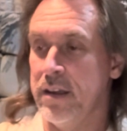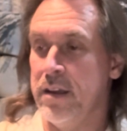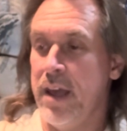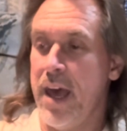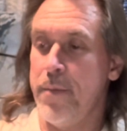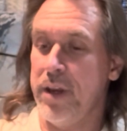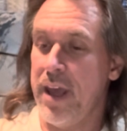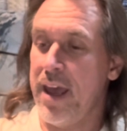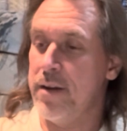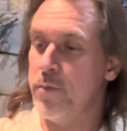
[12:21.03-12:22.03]
Happy to
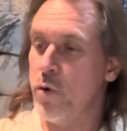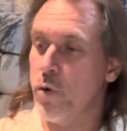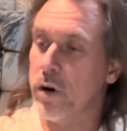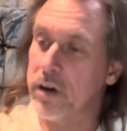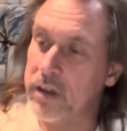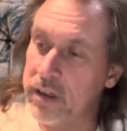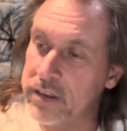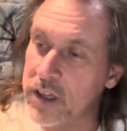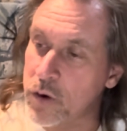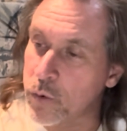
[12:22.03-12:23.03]
add more
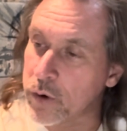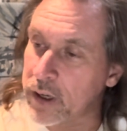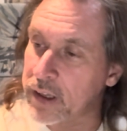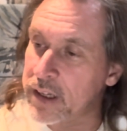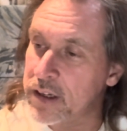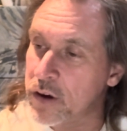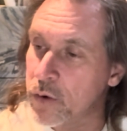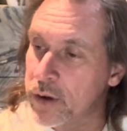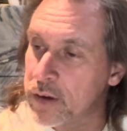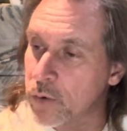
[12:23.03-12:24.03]
Delroy
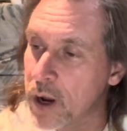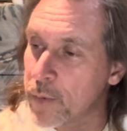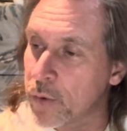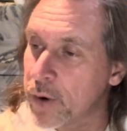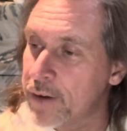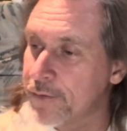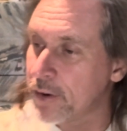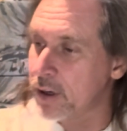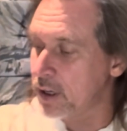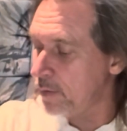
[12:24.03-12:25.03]
Lindo and Robert
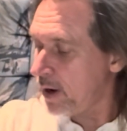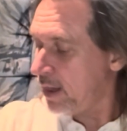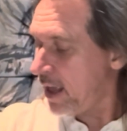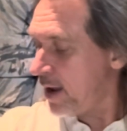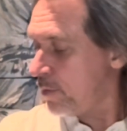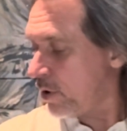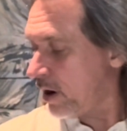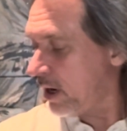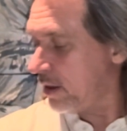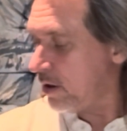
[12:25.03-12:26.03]
Redford into my
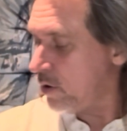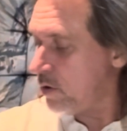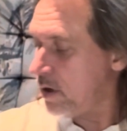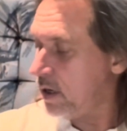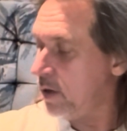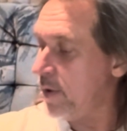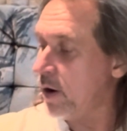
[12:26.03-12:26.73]
library, though, no matter